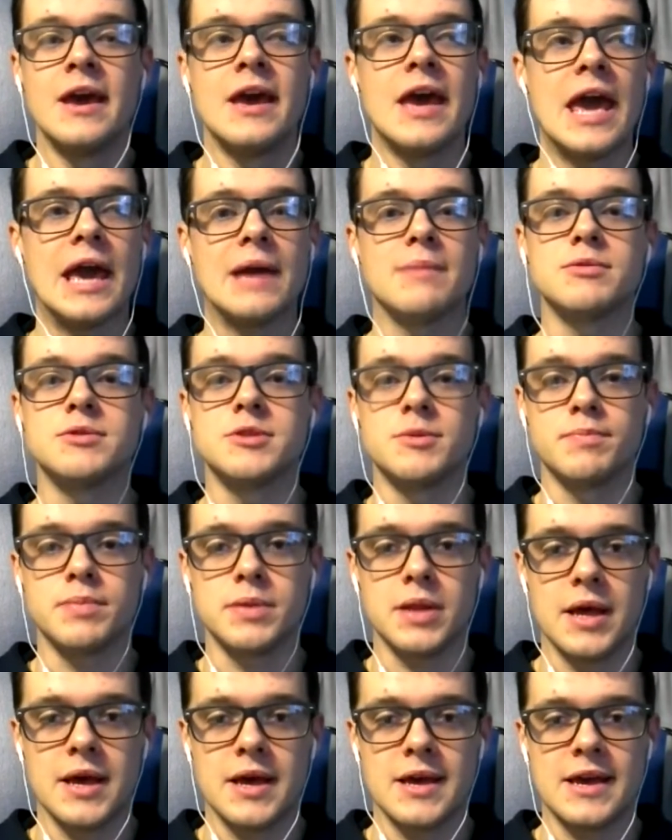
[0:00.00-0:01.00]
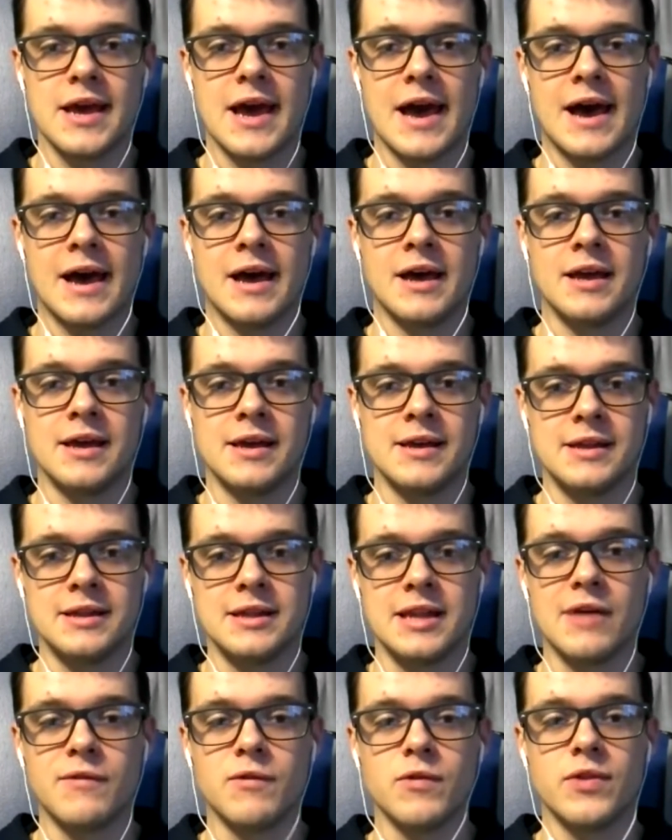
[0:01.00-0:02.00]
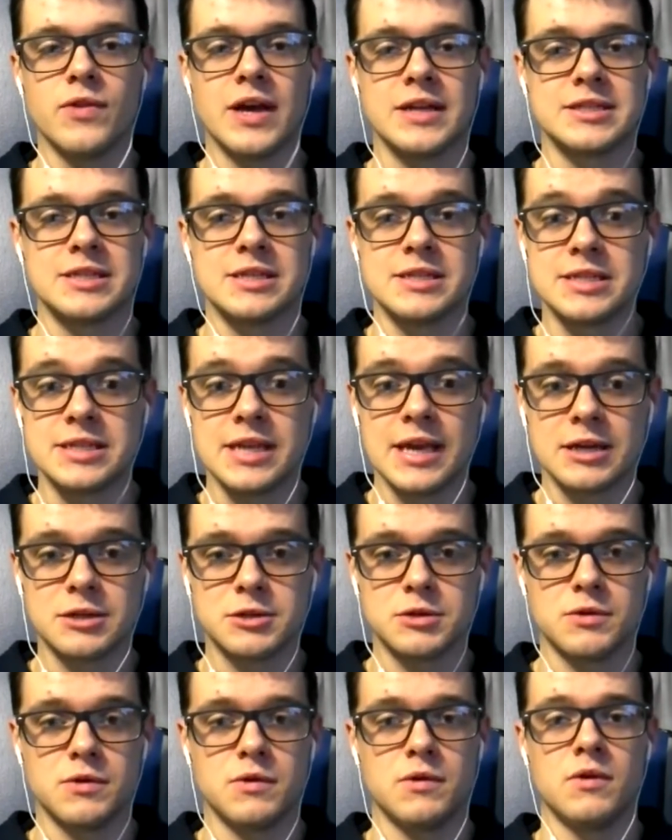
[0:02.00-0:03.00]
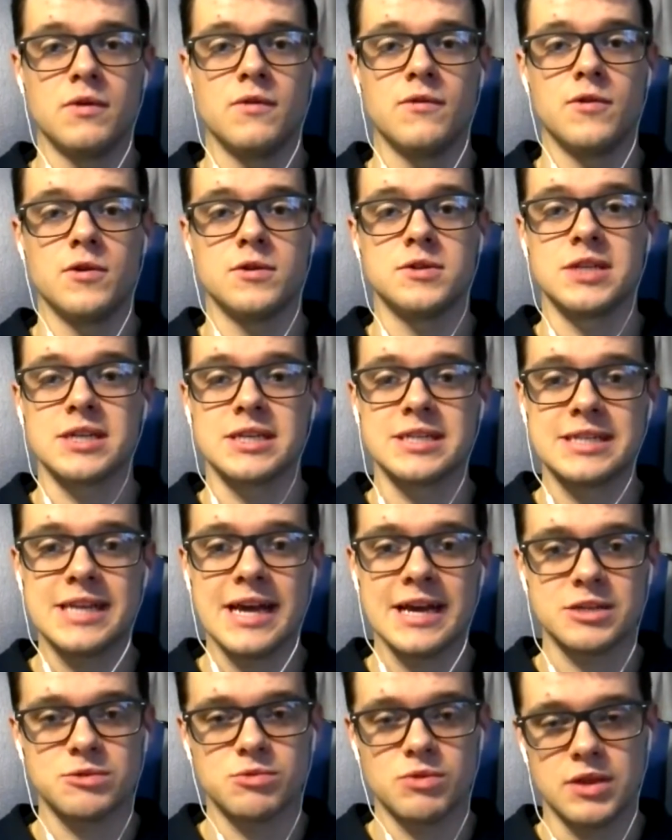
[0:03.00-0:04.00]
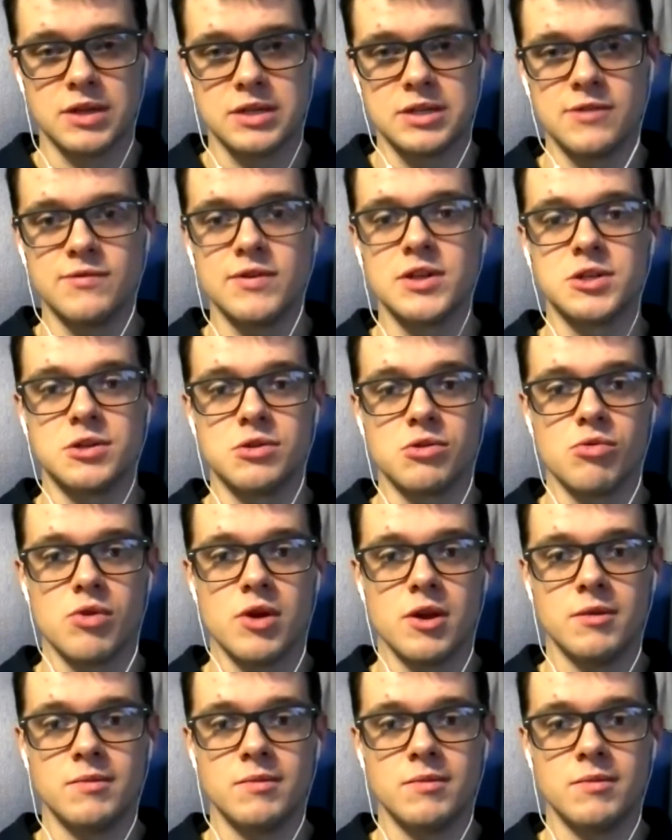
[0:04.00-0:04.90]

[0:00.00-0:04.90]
able to play at a level that's substantial for success within Division III?